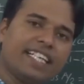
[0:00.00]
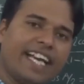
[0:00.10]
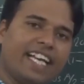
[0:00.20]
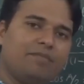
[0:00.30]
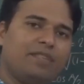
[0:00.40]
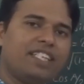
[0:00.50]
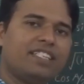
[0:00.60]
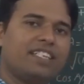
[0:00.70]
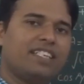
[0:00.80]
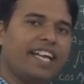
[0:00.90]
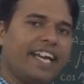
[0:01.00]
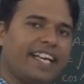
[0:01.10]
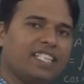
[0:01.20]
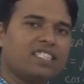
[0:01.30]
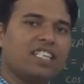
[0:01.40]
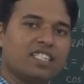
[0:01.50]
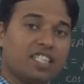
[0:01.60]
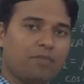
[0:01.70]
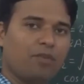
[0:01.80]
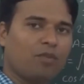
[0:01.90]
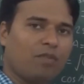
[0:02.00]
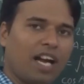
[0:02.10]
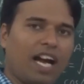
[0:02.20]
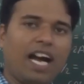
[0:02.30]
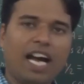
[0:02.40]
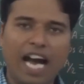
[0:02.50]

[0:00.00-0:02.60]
can be written as the formula.